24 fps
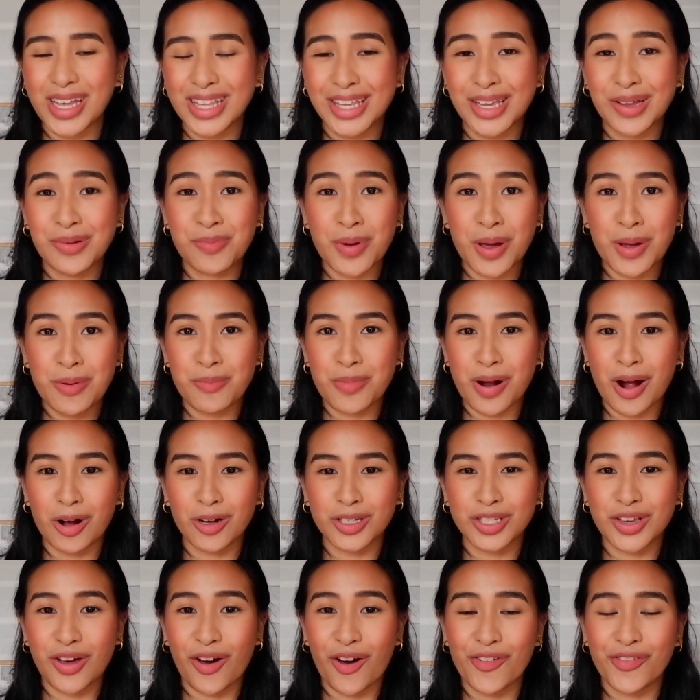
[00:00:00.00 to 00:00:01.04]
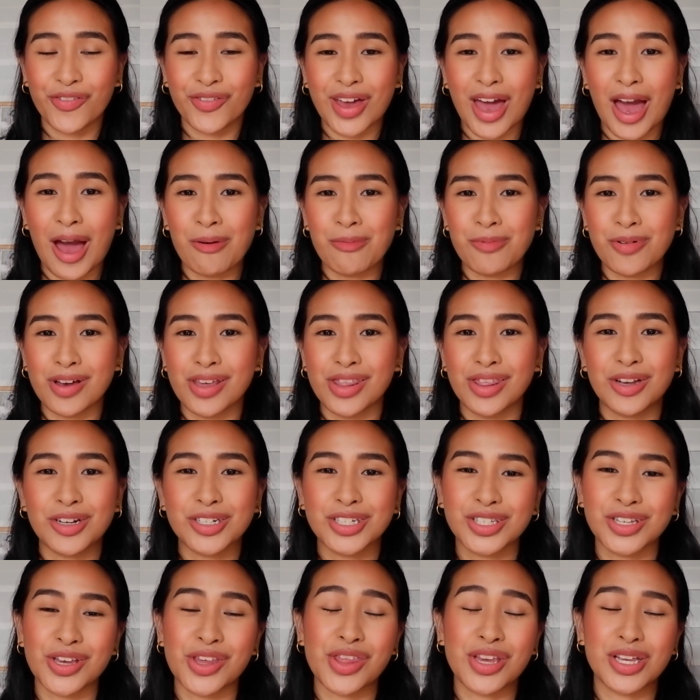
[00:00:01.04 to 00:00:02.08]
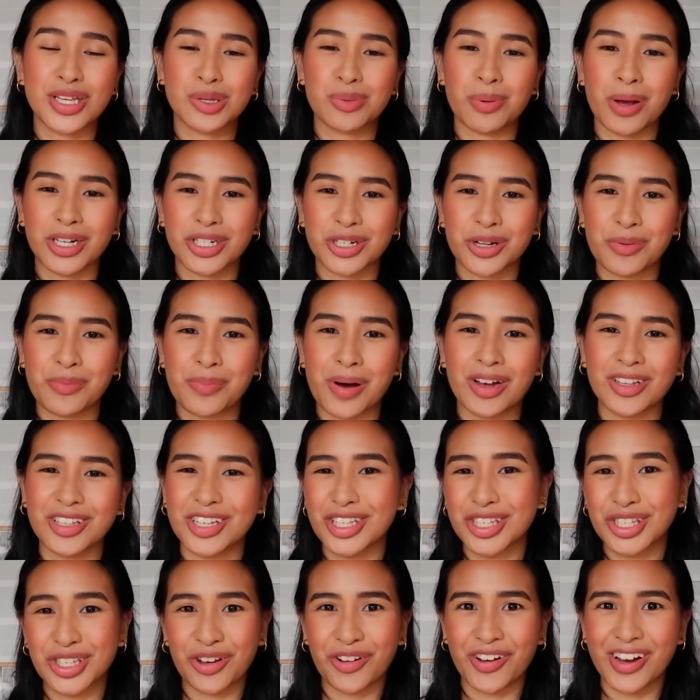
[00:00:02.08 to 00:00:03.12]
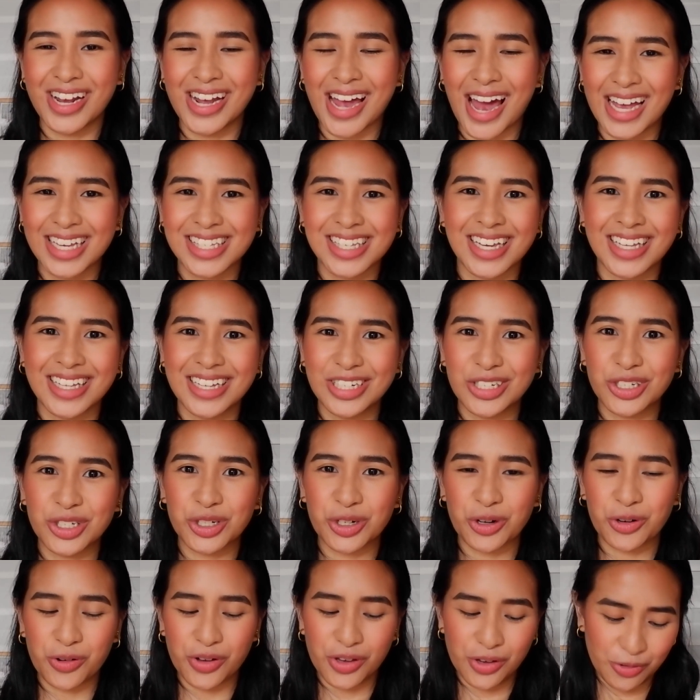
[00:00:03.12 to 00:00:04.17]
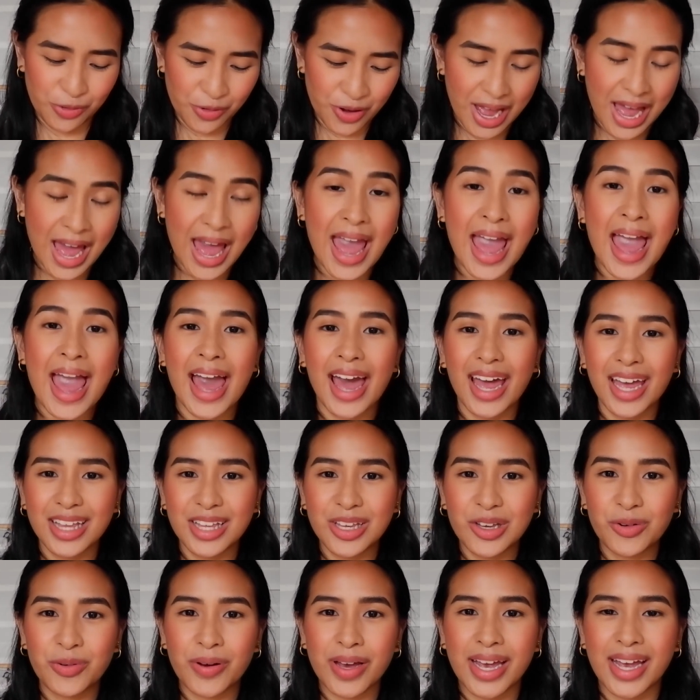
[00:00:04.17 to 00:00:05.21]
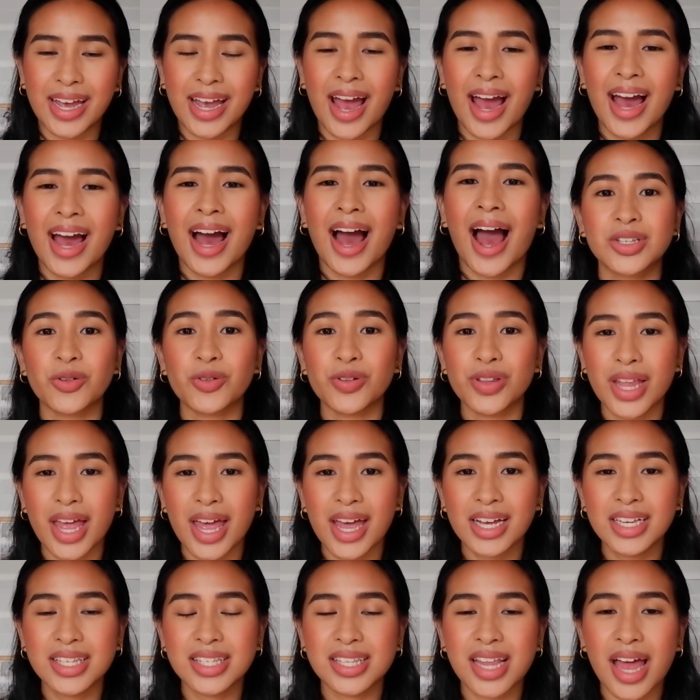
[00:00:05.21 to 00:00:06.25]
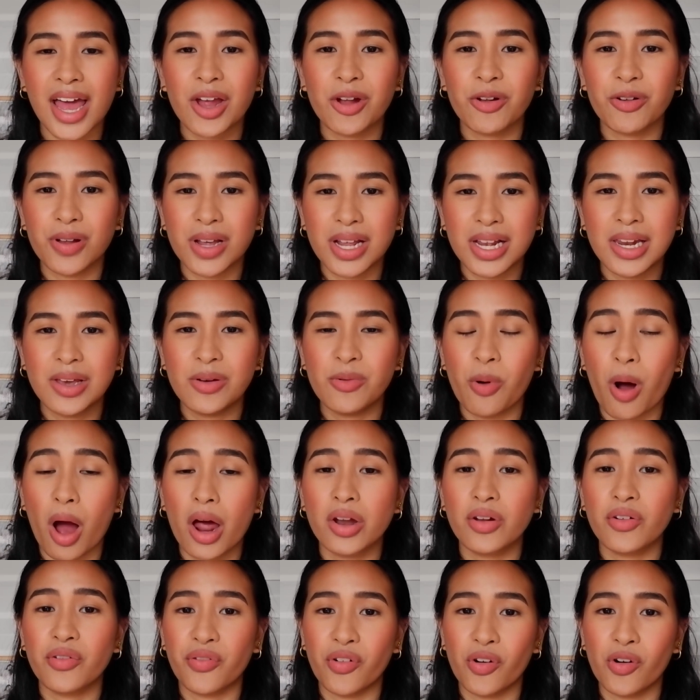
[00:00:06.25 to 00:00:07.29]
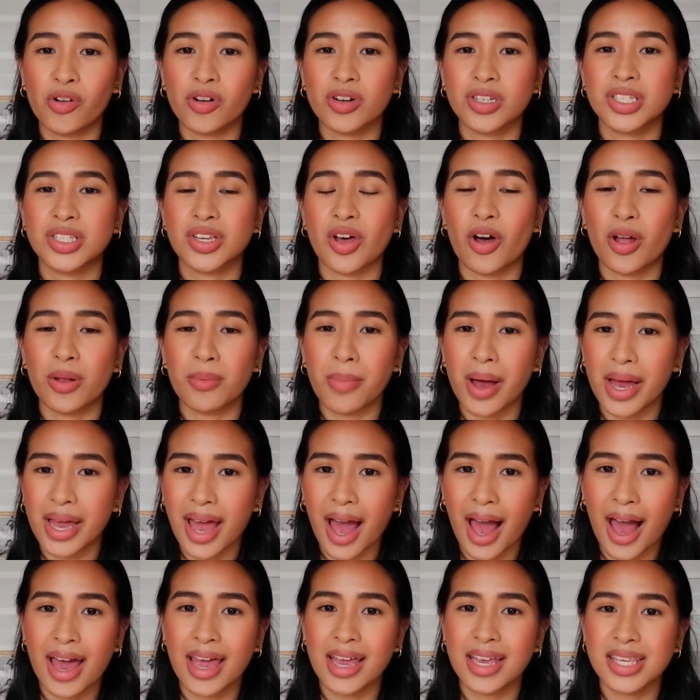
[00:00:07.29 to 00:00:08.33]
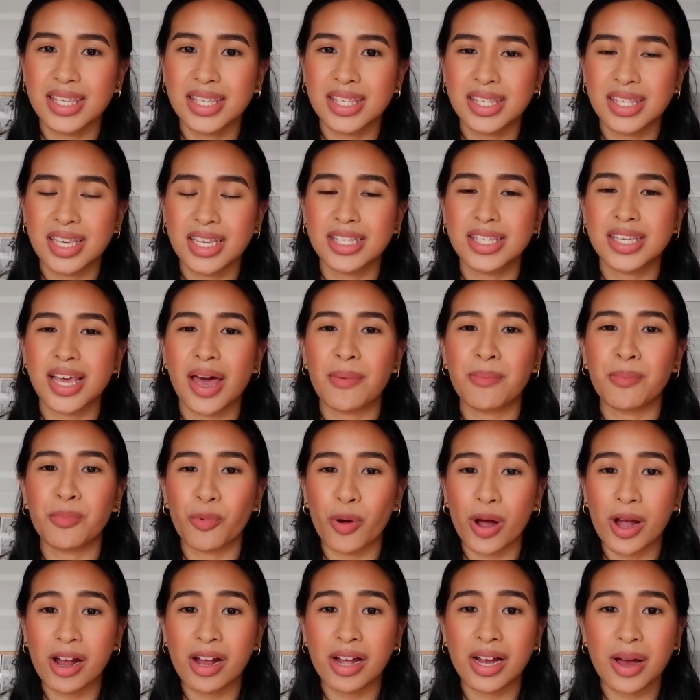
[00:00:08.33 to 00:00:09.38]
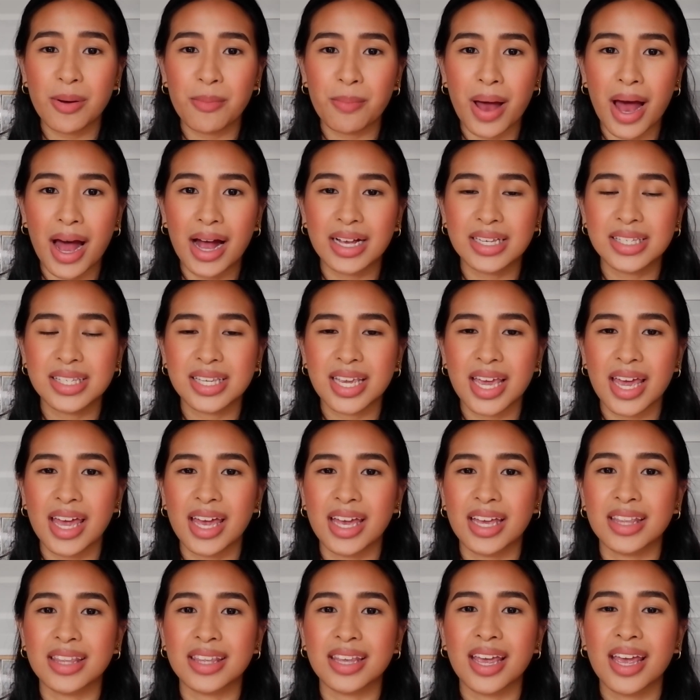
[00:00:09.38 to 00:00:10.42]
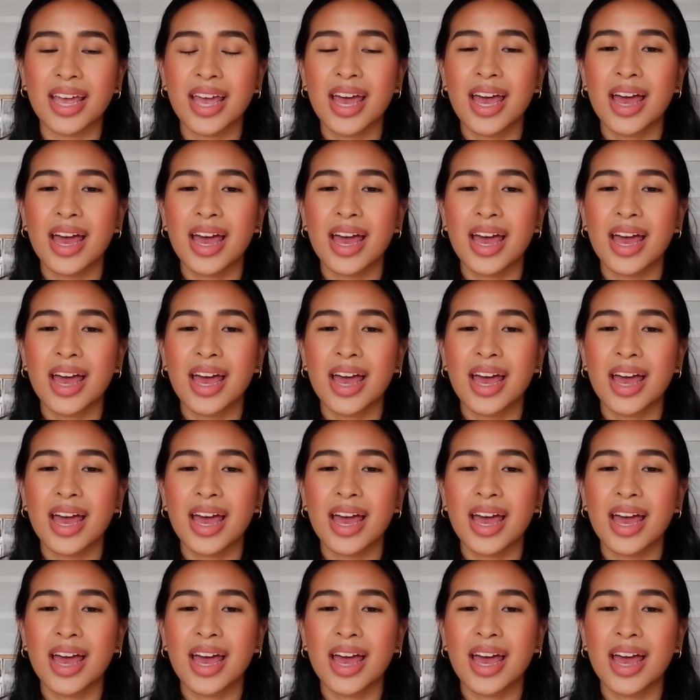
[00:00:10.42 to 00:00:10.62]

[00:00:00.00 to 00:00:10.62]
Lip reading: I did my brows off camera. There's nothing special about it. Sorry, guys, I didn't show you. Anyway, so next, I really wanna focus on my eyes since I'm wearing a mask and